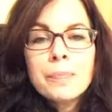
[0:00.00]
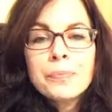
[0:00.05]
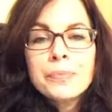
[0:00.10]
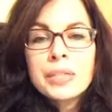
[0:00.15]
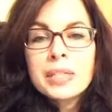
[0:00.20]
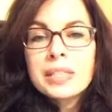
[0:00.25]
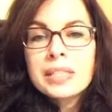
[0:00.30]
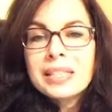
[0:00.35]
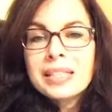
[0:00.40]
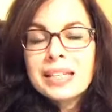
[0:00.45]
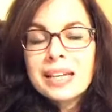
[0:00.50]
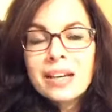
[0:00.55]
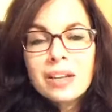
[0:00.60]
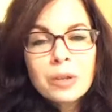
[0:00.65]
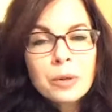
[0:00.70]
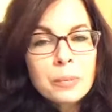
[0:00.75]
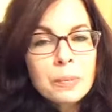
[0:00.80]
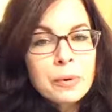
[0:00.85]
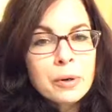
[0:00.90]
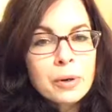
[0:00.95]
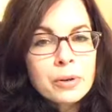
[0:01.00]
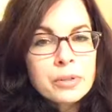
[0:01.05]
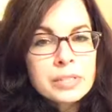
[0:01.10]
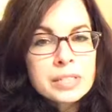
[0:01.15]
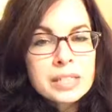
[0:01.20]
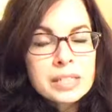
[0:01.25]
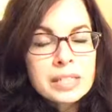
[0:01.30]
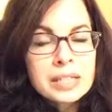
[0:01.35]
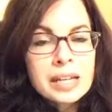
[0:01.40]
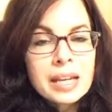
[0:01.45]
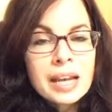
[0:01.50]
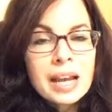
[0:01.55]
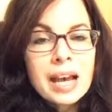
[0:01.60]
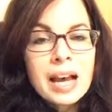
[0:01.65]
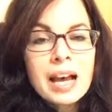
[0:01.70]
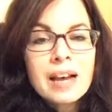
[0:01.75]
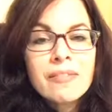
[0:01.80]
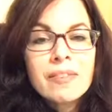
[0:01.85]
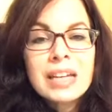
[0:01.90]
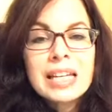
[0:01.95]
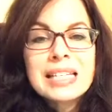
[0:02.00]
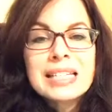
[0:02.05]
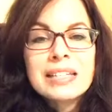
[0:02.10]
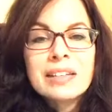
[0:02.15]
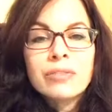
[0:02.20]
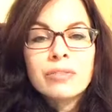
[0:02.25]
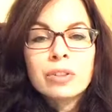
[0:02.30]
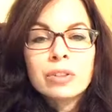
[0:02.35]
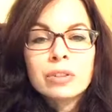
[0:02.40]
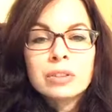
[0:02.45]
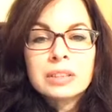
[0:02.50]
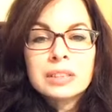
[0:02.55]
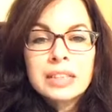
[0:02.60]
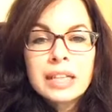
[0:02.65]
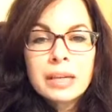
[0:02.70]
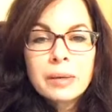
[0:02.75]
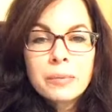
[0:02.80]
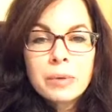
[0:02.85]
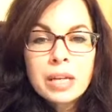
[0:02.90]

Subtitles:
Did the other person have a difficult day?